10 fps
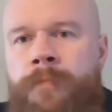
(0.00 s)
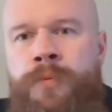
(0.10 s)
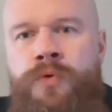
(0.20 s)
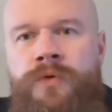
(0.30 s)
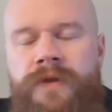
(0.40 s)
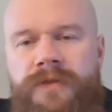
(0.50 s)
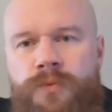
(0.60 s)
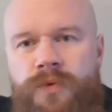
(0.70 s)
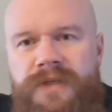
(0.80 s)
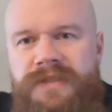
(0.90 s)
pouring the
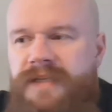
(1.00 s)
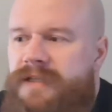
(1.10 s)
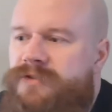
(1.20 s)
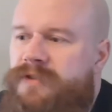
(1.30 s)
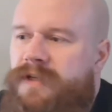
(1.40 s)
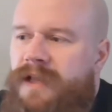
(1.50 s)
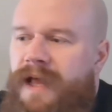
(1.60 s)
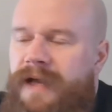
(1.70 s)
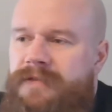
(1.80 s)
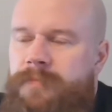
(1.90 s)
whiskey into the
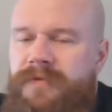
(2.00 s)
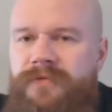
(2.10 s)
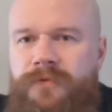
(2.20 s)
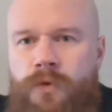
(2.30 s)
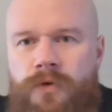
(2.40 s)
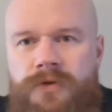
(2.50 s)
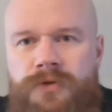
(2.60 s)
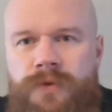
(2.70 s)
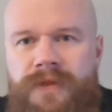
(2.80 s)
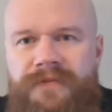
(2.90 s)
glass before
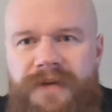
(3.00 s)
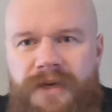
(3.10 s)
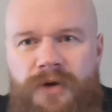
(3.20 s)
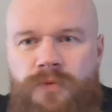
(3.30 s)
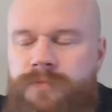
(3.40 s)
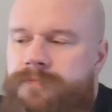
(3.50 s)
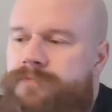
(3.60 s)
doing the video,